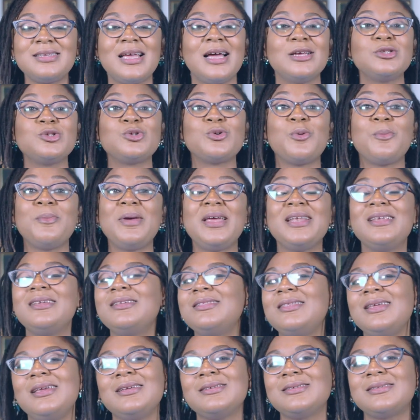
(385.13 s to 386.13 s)
There are so many
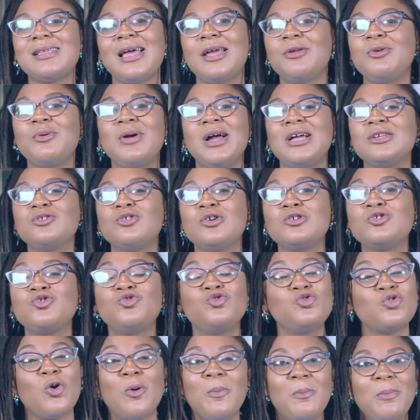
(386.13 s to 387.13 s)
things that you can
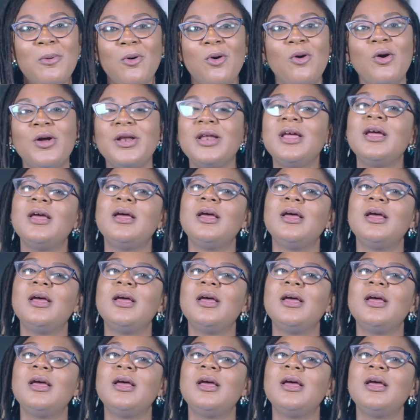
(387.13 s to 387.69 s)
just jump on.